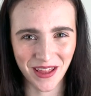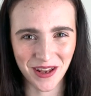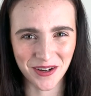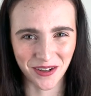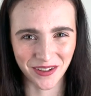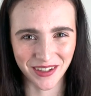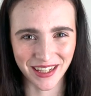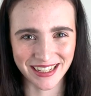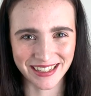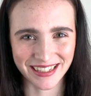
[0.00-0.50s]

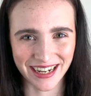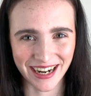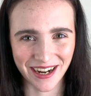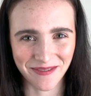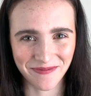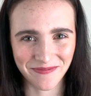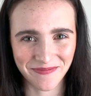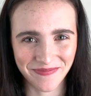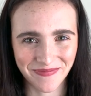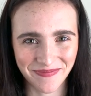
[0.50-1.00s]
Not this time.
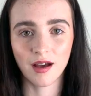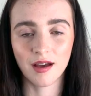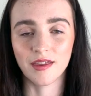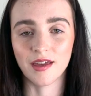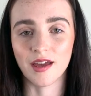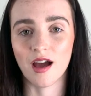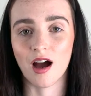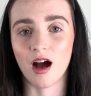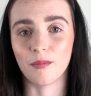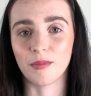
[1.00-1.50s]

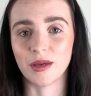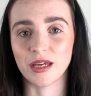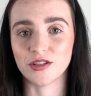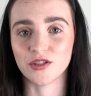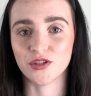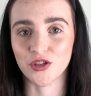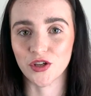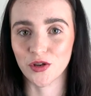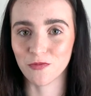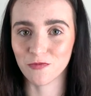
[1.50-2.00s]
The army
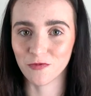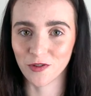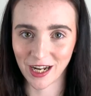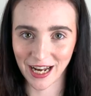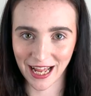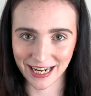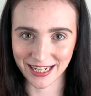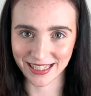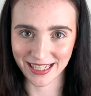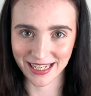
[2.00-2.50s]
soon
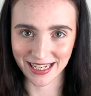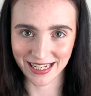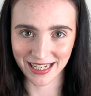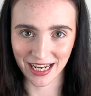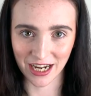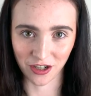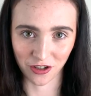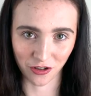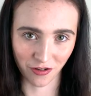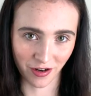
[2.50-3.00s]
relented
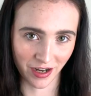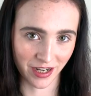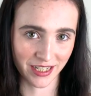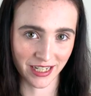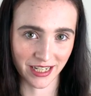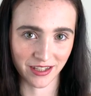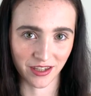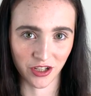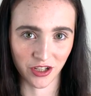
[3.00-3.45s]
and granted